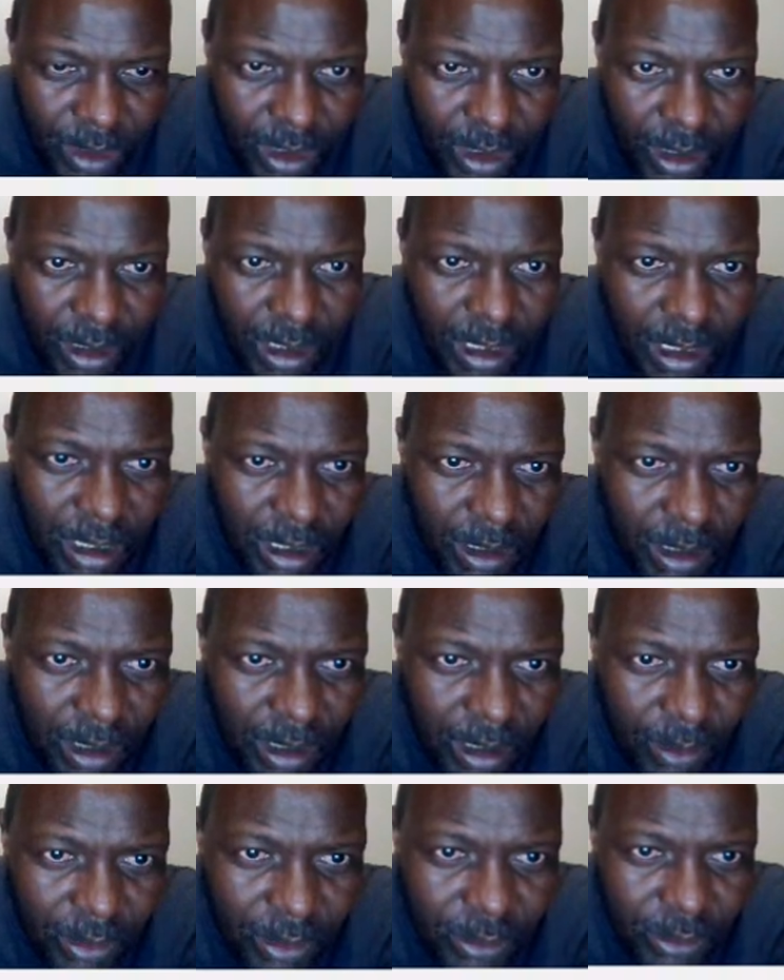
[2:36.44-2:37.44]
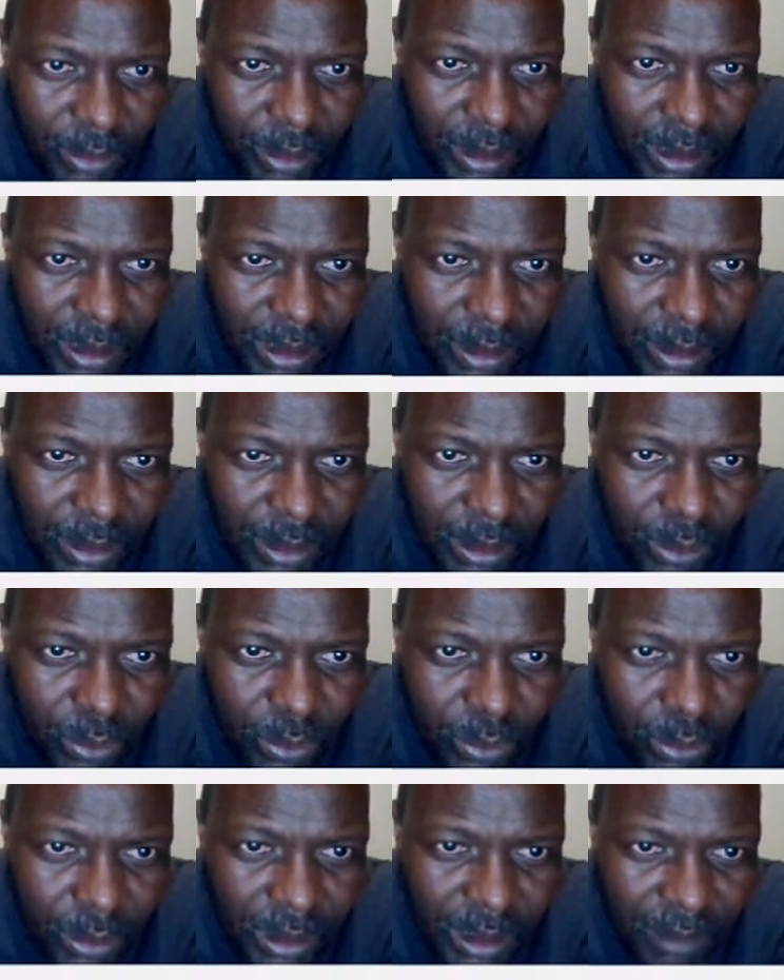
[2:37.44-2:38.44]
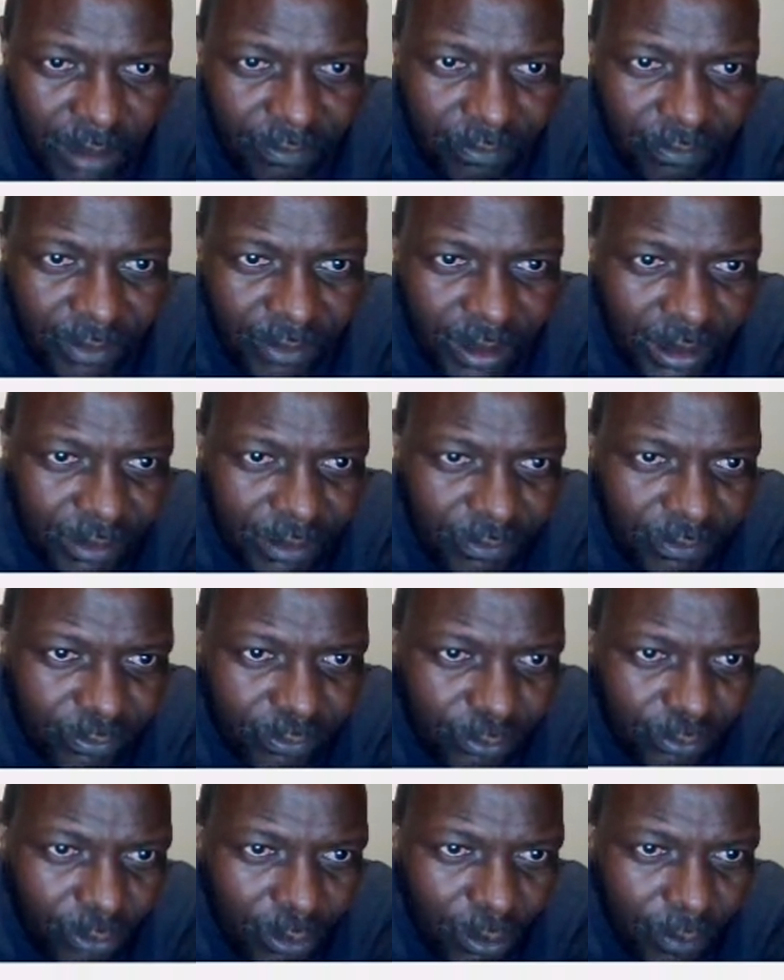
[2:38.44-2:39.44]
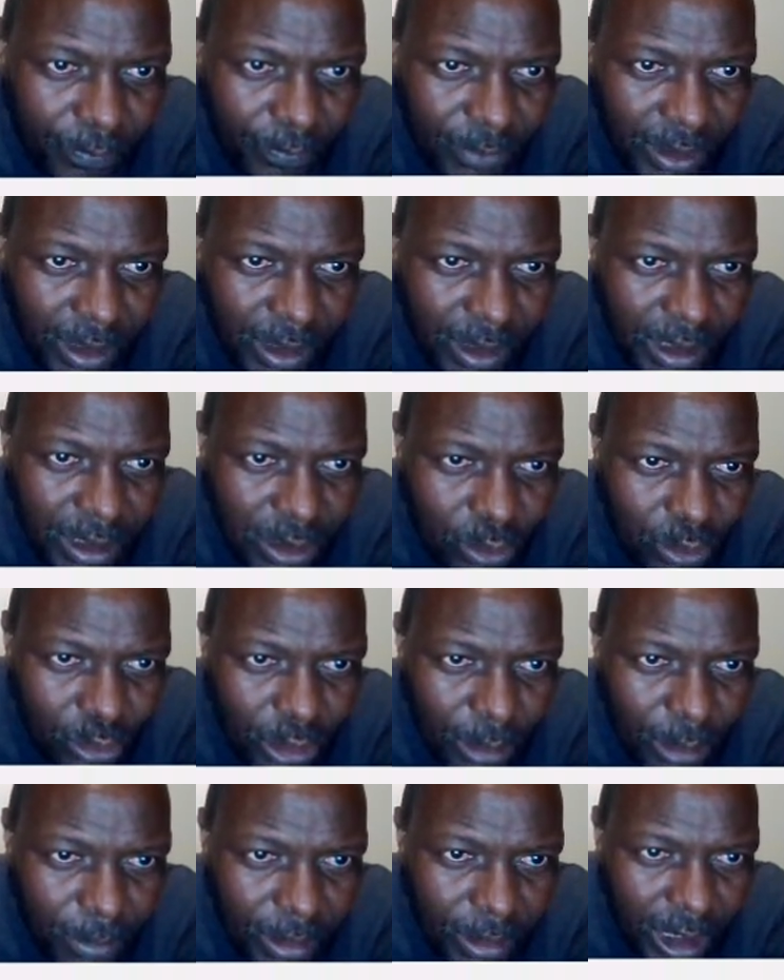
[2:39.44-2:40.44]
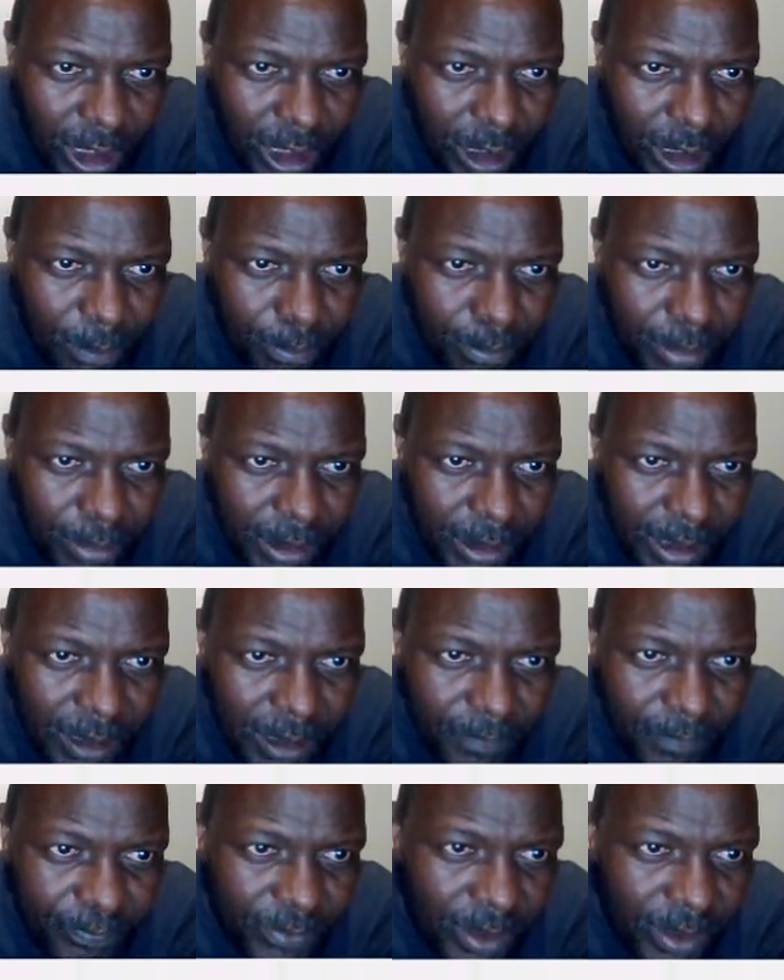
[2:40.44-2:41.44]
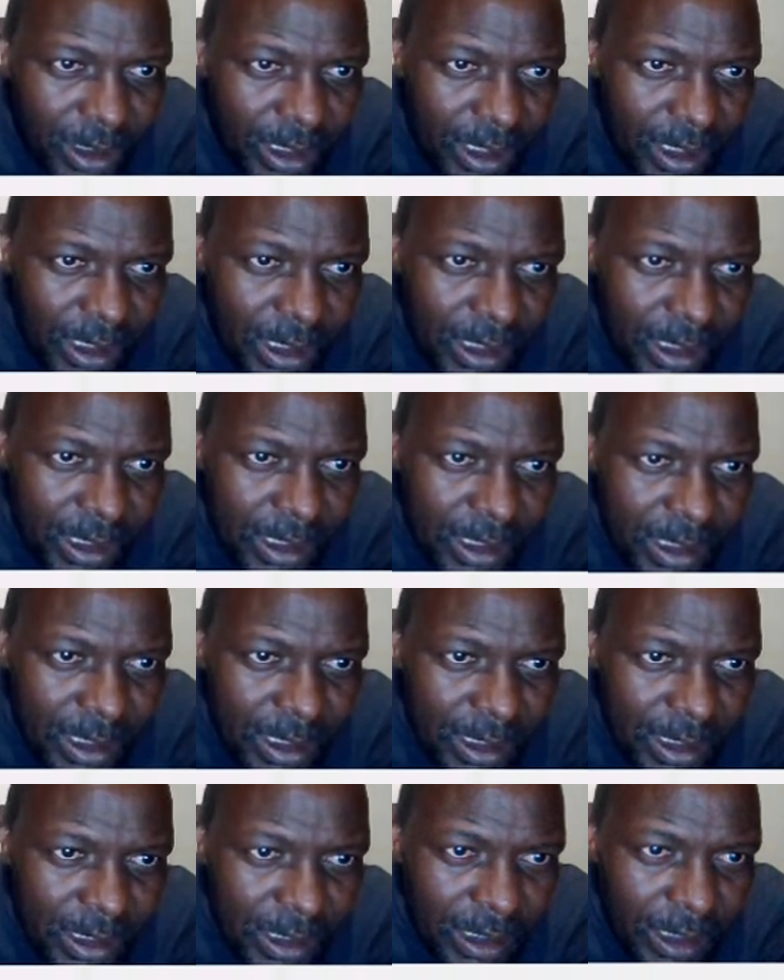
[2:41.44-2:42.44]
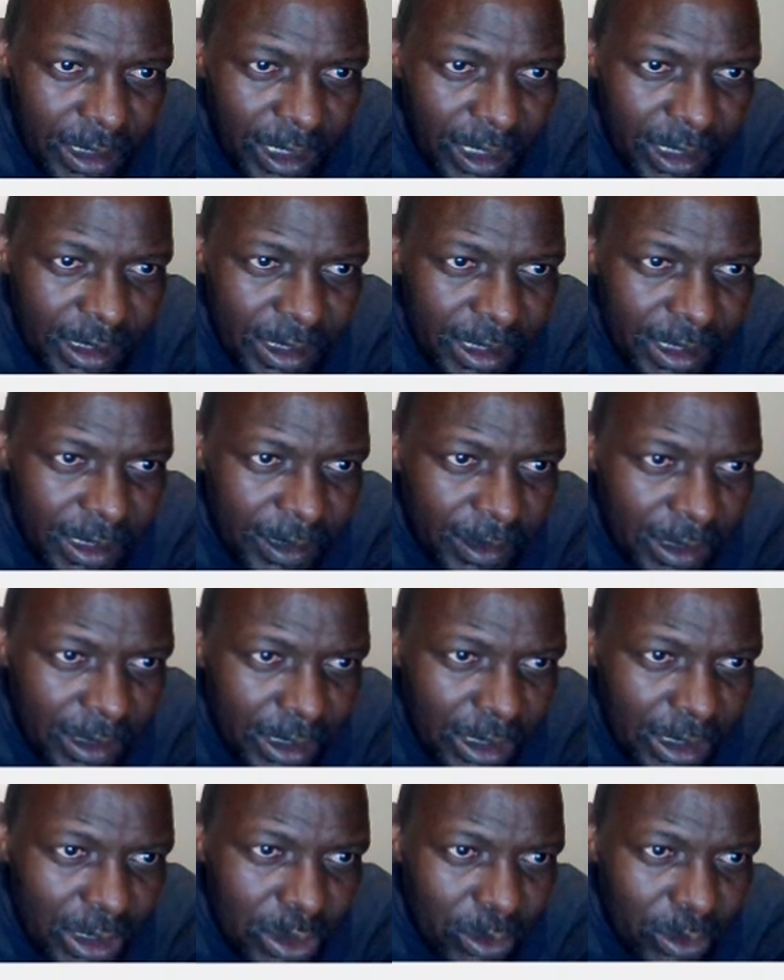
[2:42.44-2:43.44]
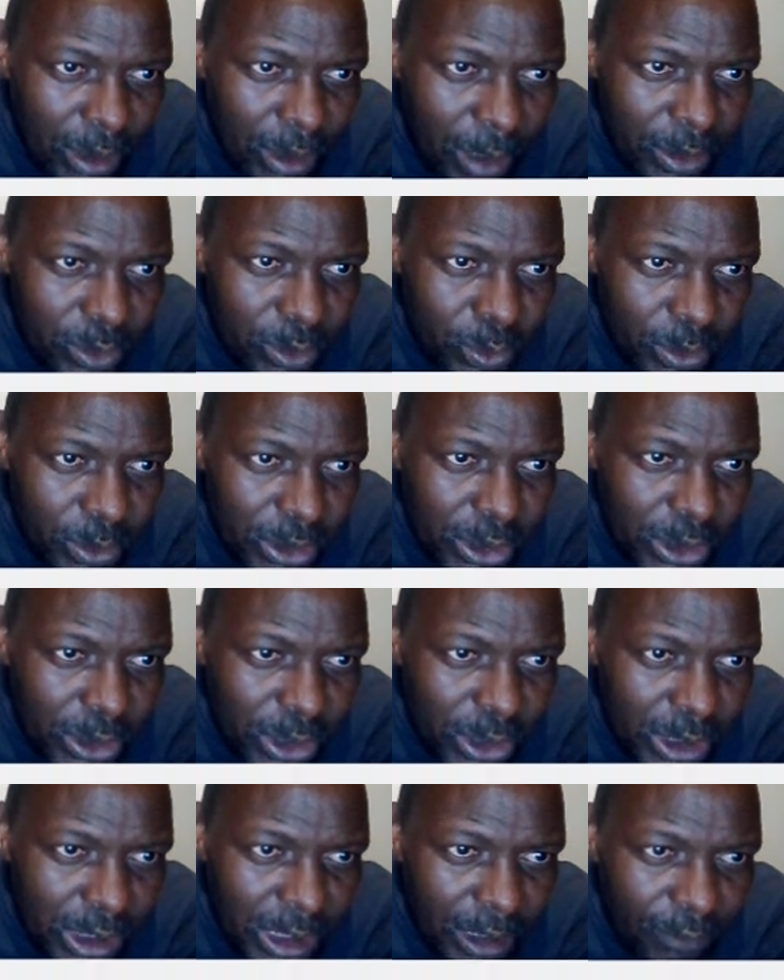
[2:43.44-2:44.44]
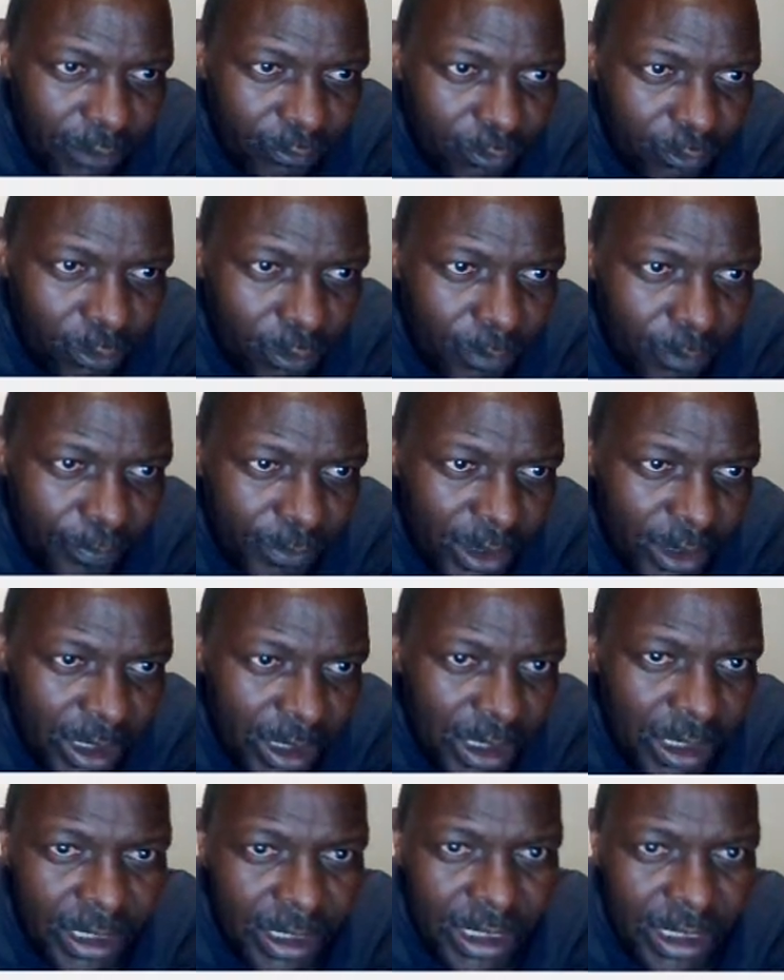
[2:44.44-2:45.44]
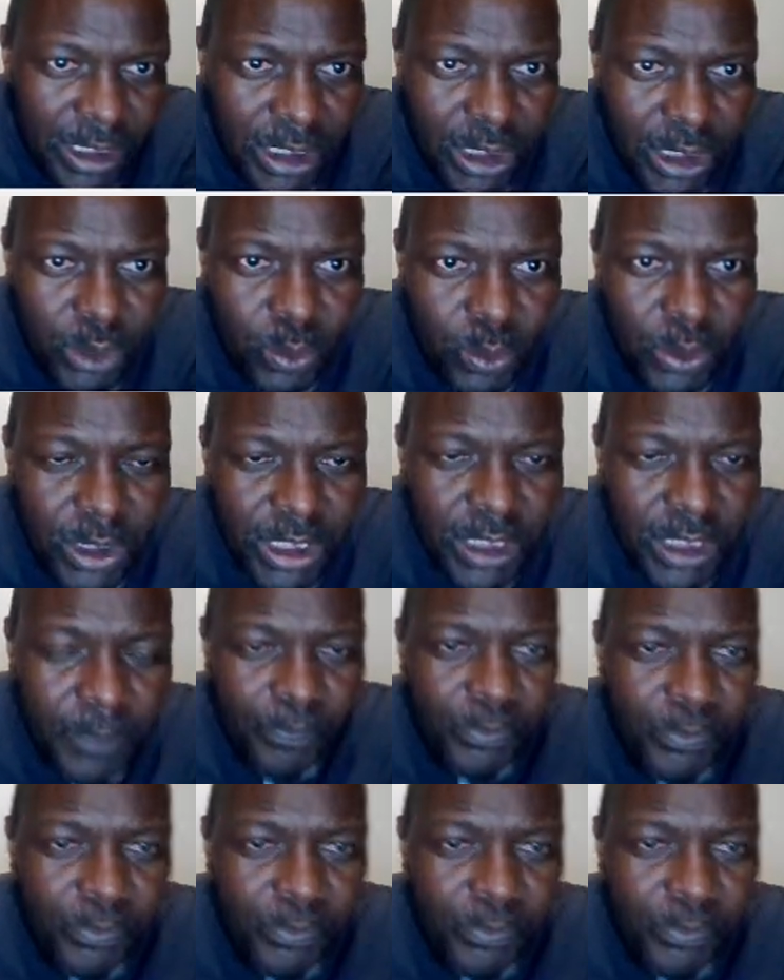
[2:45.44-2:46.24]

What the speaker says: since we only availed 4, this is gonna be A, B, C, and D. So our switches, therefore this is switch.